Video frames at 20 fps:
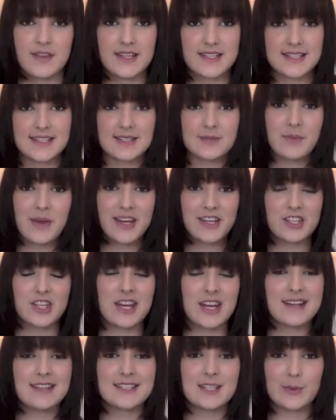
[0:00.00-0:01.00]
This is my
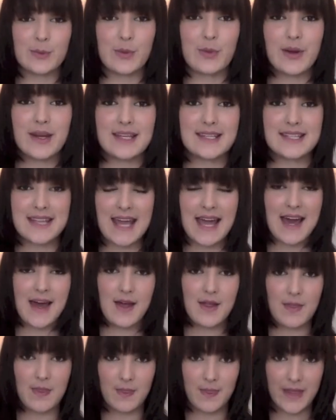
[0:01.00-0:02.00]
chance to point out
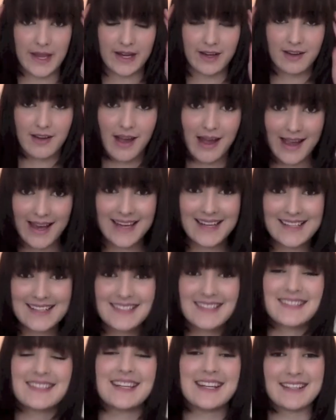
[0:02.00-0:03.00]
that,
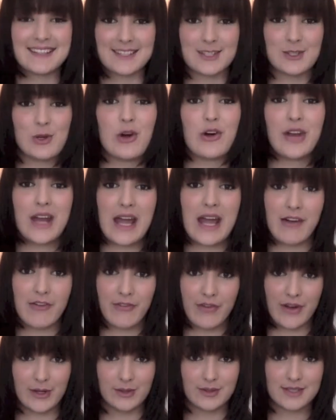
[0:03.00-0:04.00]
guys, it's not our
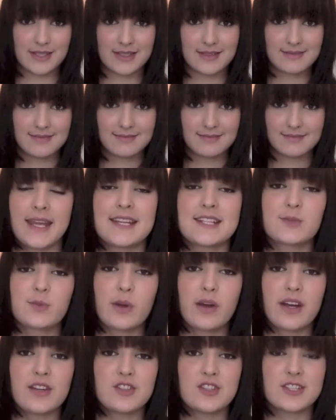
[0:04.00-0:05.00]
fault. Here's
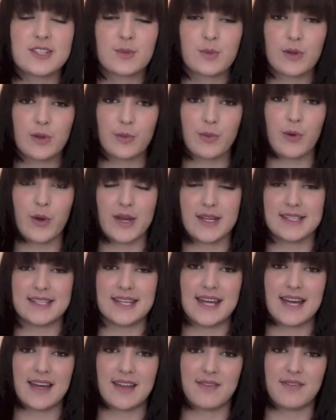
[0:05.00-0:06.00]
where I just want to point
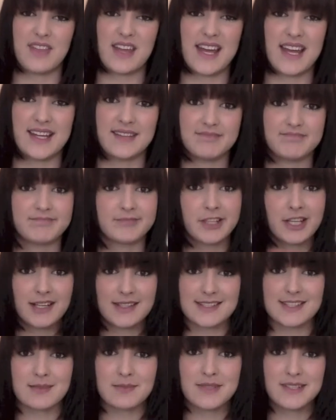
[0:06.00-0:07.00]
out that
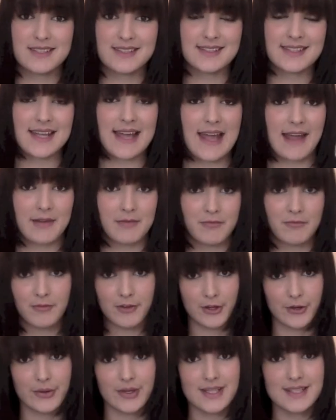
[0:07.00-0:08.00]
customers and
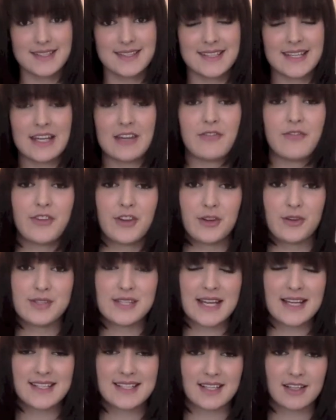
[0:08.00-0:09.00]
viewers, if you
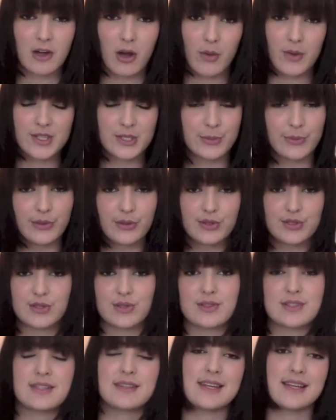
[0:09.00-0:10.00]
tend to go into
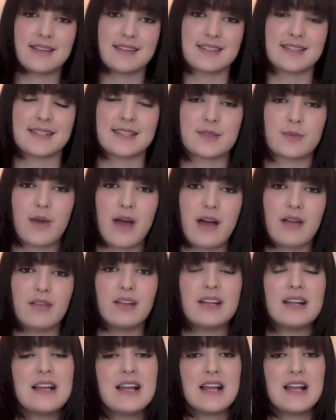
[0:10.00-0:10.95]
bookstores and think this as well,